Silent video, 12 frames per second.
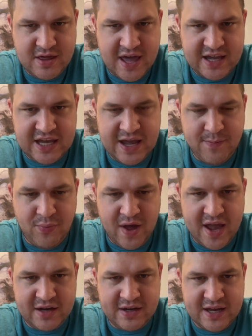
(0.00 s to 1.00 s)
That game
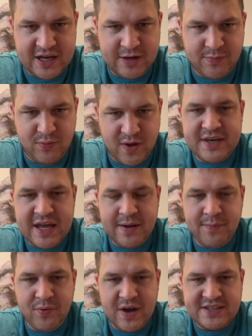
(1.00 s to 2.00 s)
taking
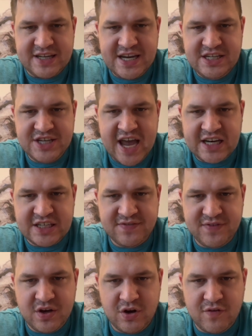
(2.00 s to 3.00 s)
place in
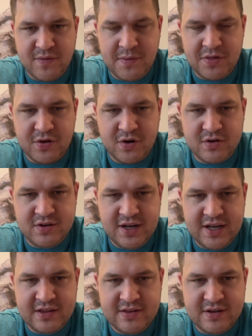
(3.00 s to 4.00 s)
Jacksonville November
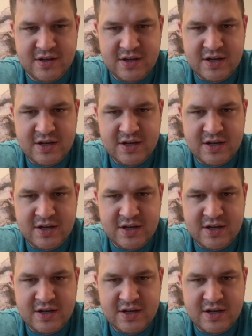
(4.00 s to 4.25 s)
13th